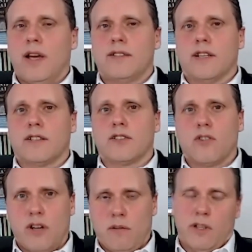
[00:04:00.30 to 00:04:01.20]
It's
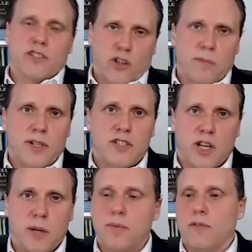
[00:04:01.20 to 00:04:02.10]
extremely
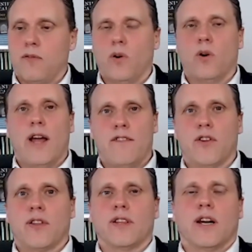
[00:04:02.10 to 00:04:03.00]
cheap for
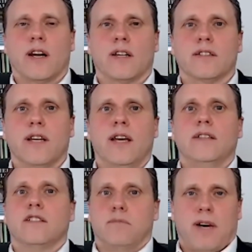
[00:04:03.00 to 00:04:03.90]
everything that it
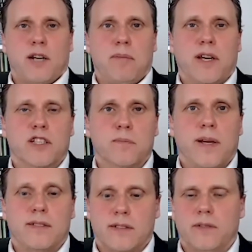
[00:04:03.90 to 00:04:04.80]
contains. It might be
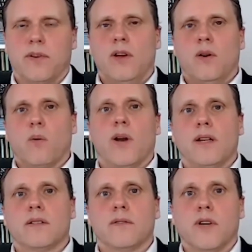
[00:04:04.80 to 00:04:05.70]
expensive
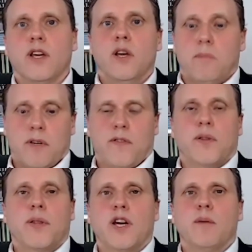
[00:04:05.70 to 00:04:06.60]
relatively, but if you
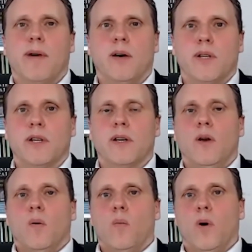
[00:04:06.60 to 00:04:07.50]
think about it,
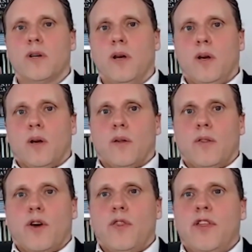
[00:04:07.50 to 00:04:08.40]
what
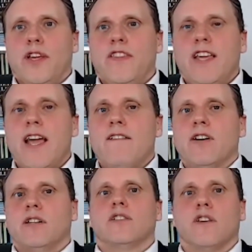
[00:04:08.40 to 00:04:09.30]
the
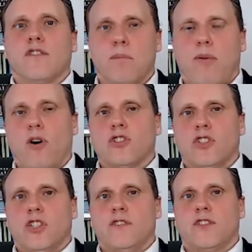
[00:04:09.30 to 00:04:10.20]
evidence of the
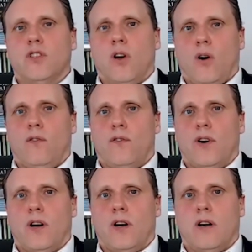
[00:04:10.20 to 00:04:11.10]
positives of
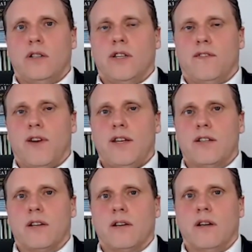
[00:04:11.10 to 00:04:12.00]

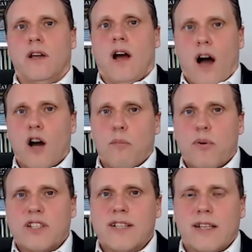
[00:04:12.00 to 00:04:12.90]
deflation are
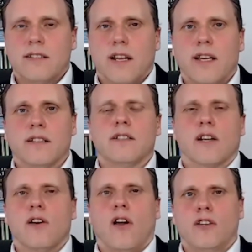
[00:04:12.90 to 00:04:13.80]
precisely in
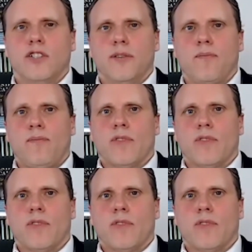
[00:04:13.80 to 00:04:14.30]
technology,